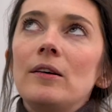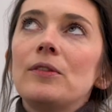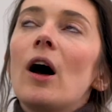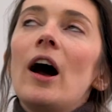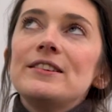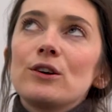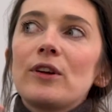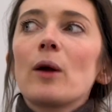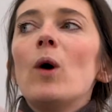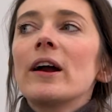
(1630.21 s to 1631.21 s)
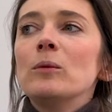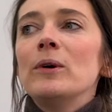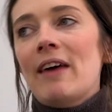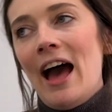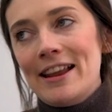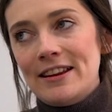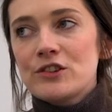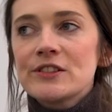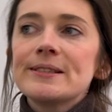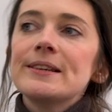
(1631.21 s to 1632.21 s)
the idea of like working with ad
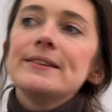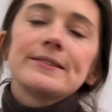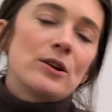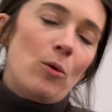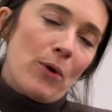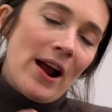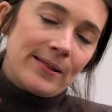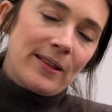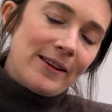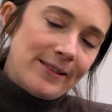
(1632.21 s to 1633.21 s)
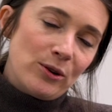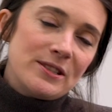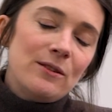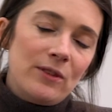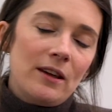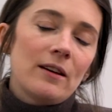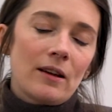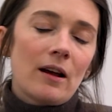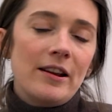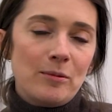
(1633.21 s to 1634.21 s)
agencies and on brands that they see on TV
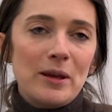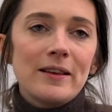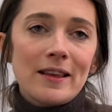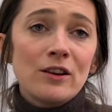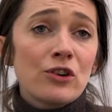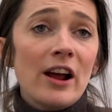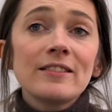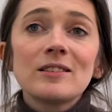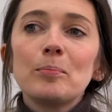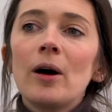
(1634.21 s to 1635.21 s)
kind of piqued interest.